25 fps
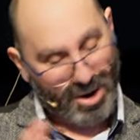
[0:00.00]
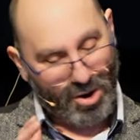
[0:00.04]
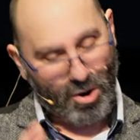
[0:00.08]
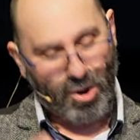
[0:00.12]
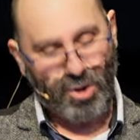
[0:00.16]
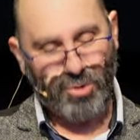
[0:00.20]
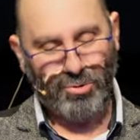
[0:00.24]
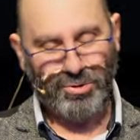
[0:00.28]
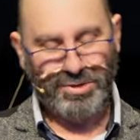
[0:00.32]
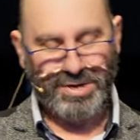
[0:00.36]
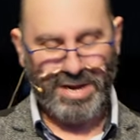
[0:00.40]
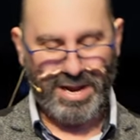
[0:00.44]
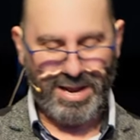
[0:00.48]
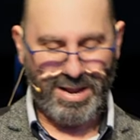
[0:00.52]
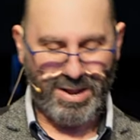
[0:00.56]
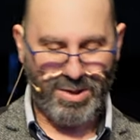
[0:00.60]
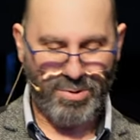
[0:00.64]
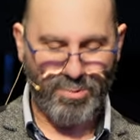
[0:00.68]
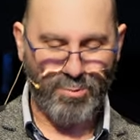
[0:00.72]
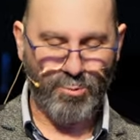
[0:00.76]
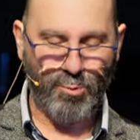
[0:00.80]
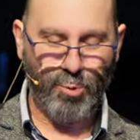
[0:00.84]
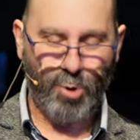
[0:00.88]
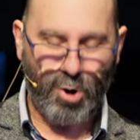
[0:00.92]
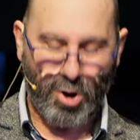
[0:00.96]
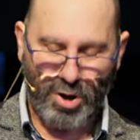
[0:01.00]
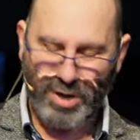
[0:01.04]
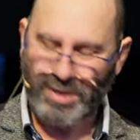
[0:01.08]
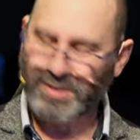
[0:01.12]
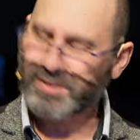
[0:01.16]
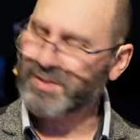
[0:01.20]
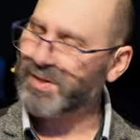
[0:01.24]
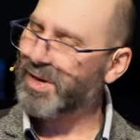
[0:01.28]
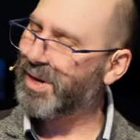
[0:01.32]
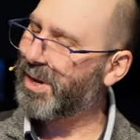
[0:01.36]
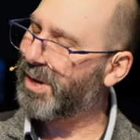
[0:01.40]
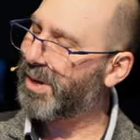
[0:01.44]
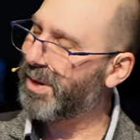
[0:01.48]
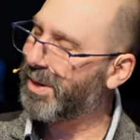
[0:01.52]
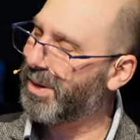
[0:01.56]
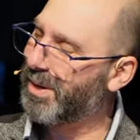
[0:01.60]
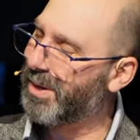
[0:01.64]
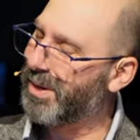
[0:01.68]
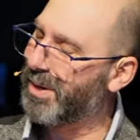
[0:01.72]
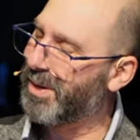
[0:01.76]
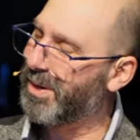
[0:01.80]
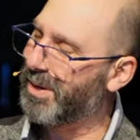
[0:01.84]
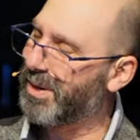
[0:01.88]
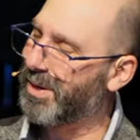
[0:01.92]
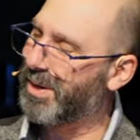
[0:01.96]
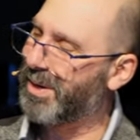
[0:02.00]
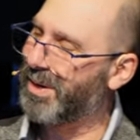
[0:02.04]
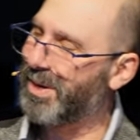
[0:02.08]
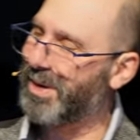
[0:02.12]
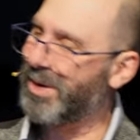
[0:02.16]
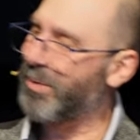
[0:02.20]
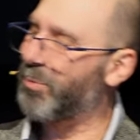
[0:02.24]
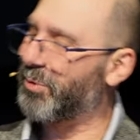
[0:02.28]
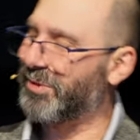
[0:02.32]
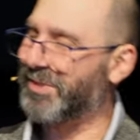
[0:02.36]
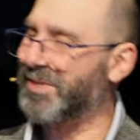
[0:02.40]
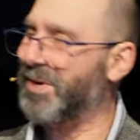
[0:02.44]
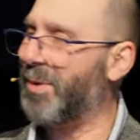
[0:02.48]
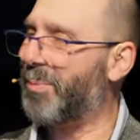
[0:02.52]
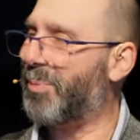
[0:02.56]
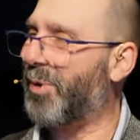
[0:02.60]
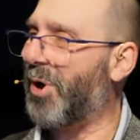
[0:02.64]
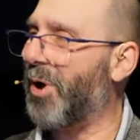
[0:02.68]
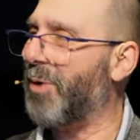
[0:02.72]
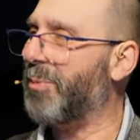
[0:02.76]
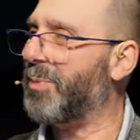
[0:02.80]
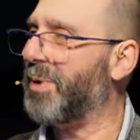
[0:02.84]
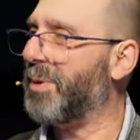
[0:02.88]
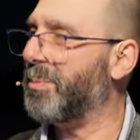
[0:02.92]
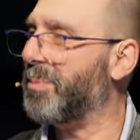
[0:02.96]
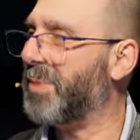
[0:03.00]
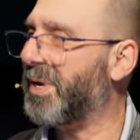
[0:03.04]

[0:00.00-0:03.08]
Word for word: Older, wiser, it was an appropriate